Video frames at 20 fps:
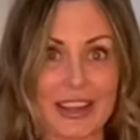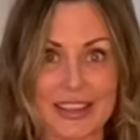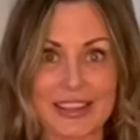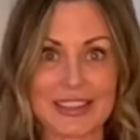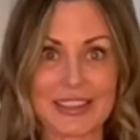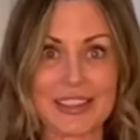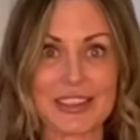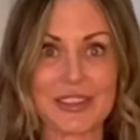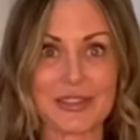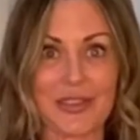
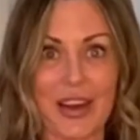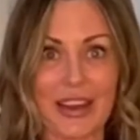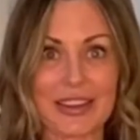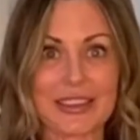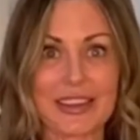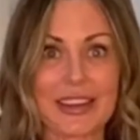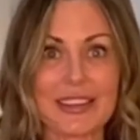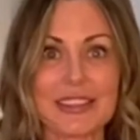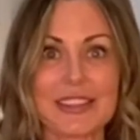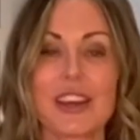easy to find
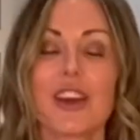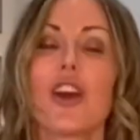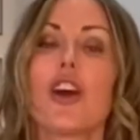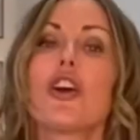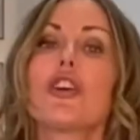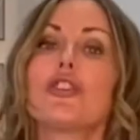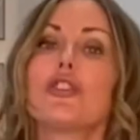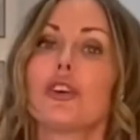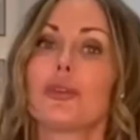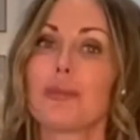us.
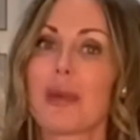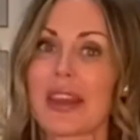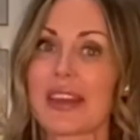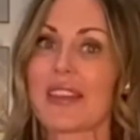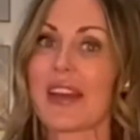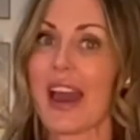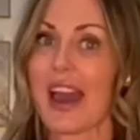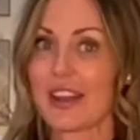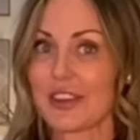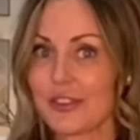You'll make
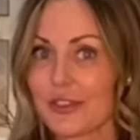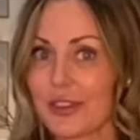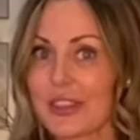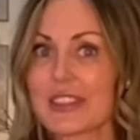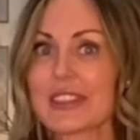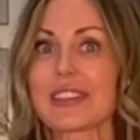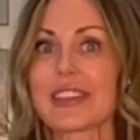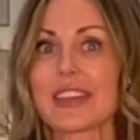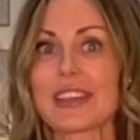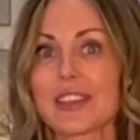the
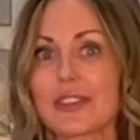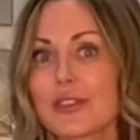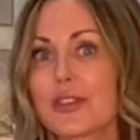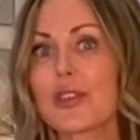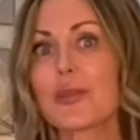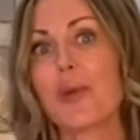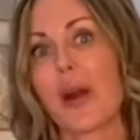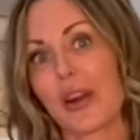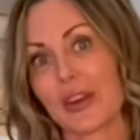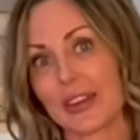entrance into
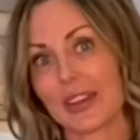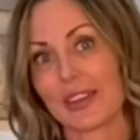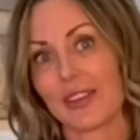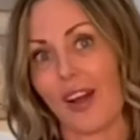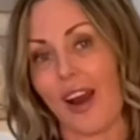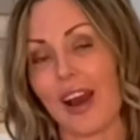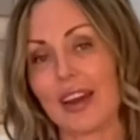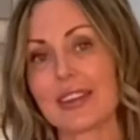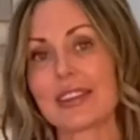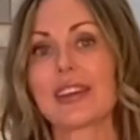the parking
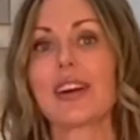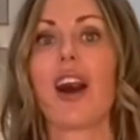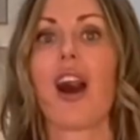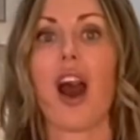lot